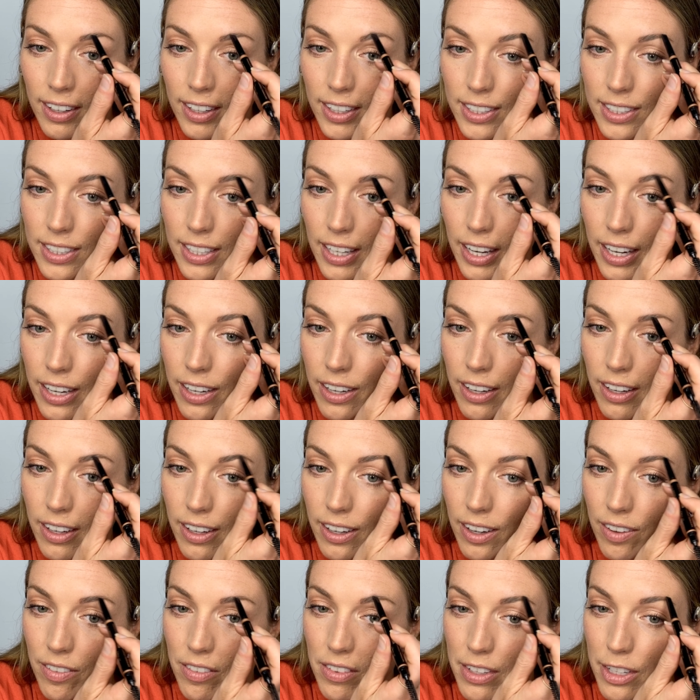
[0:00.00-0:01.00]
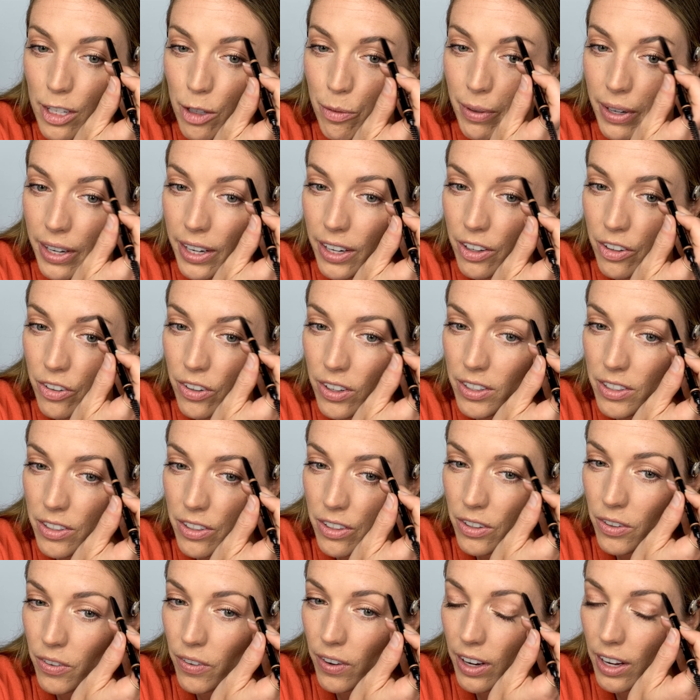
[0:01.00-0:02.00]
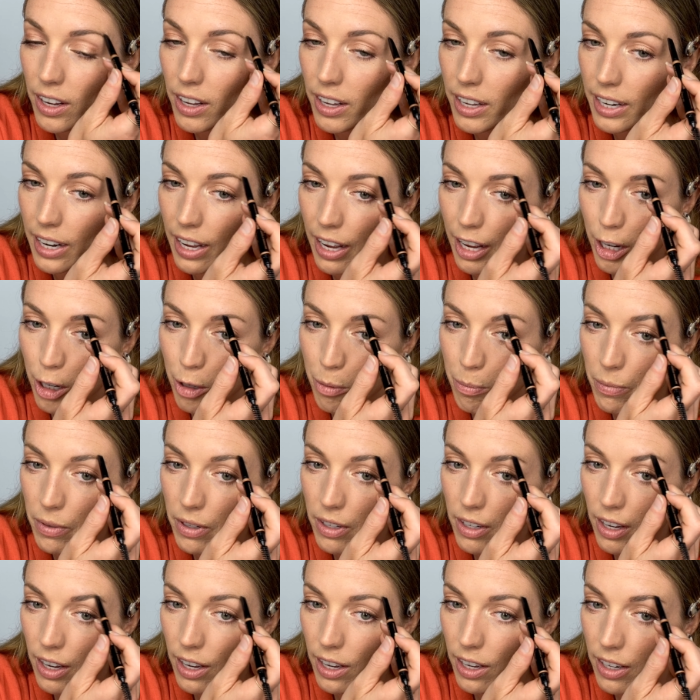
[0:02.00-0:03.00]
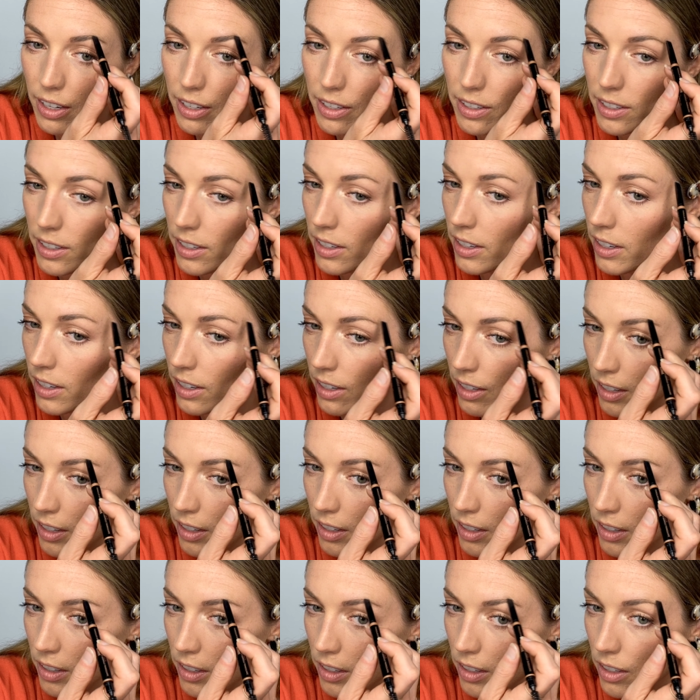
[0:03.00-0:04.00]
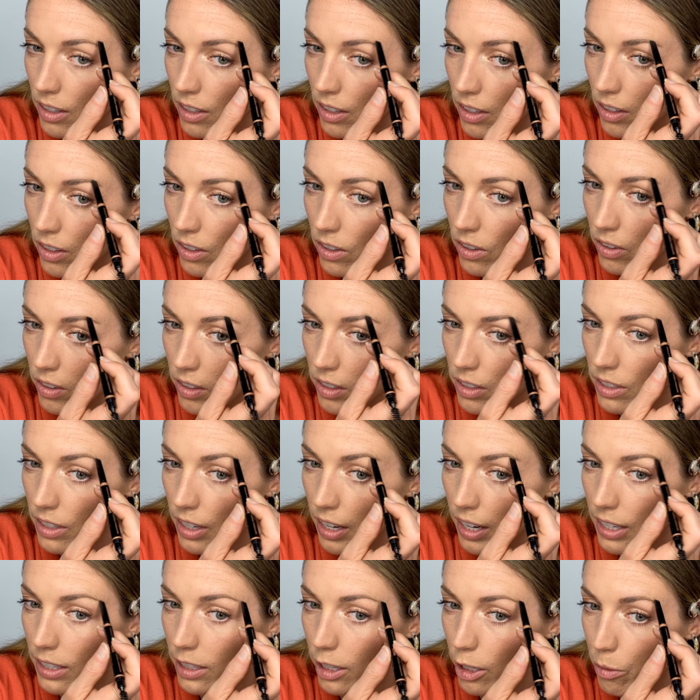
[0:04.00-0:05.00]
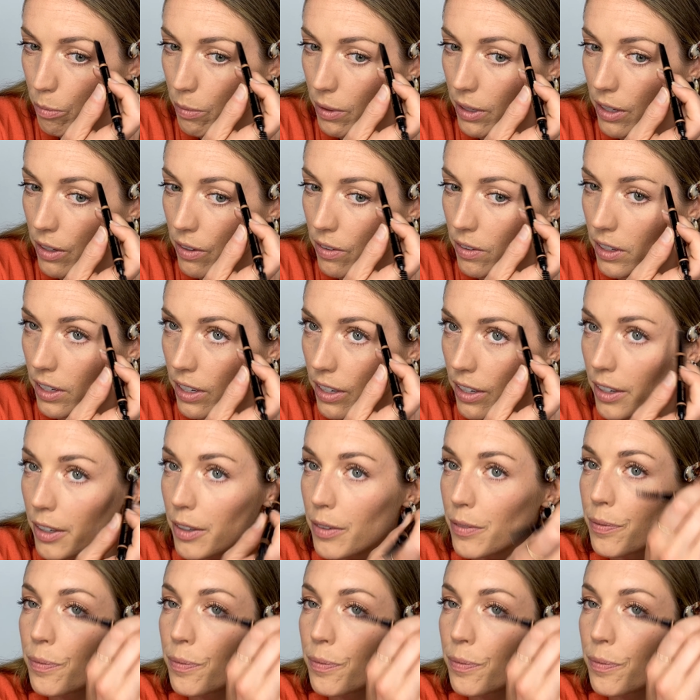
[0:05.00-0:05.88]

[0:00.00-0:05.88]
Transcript: because I haven't seen my hairdresser in a while and I am not going to highlight my own hair.